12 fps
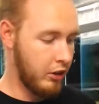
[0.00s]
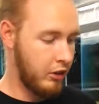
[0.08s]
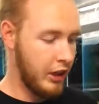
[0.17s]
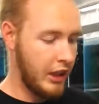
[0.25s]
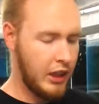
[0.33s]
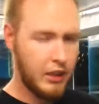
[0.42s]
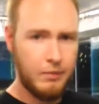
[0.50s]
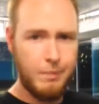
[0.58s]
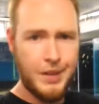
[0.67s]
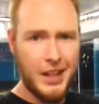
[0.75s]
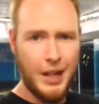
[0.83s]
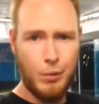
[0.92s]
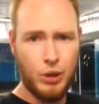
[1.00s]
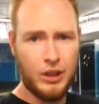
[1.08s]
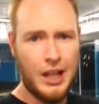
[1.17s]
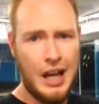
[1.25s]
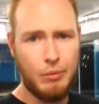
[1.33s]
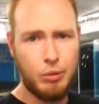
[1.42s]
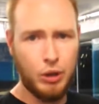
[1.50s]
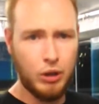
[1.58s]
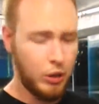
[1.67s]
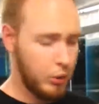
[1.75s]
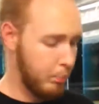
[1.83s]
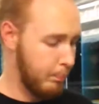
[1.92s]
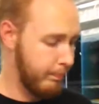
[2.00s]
scene, it was an absolute